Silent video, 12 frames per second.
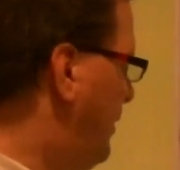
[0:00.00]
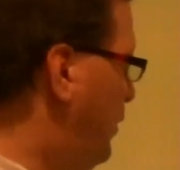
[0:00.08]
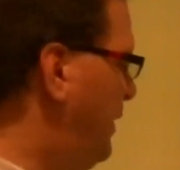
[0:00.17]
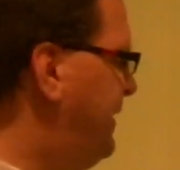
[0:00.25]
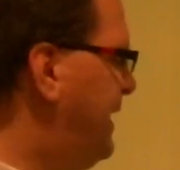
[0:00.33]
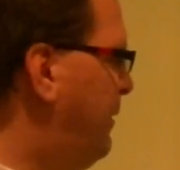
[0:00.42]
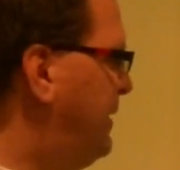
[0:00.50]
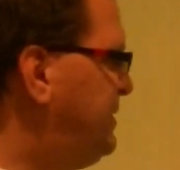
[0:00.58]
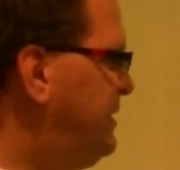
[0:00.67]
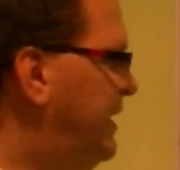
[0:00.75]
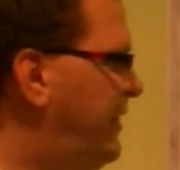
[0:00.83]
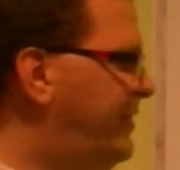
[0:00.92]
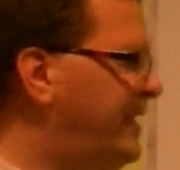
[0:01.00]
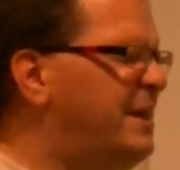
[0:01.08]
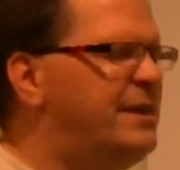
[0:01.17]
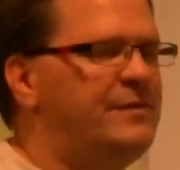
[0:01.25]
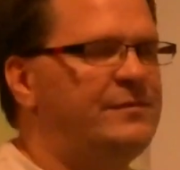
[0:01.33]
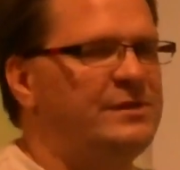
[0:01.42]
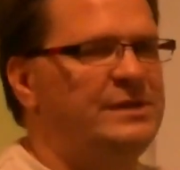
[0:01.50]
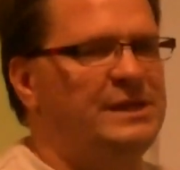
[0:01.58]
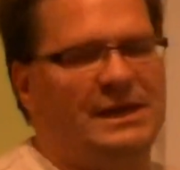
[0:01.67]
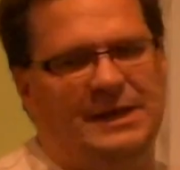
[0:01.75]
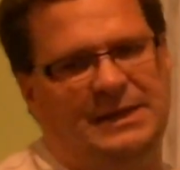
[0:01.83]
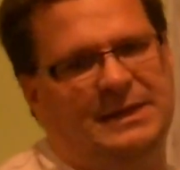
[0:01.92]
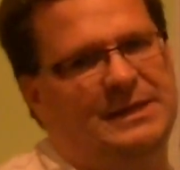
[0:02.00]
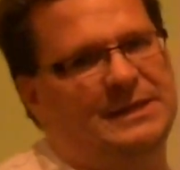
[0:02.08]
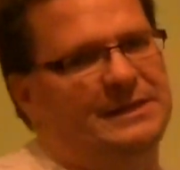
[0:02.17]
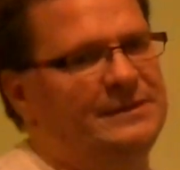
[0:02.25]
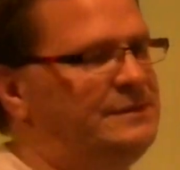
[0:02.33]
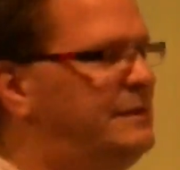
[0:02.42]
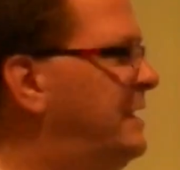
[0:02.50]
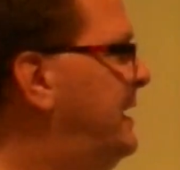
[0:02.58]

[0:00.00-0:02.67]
But one thing I want you to think of tonight is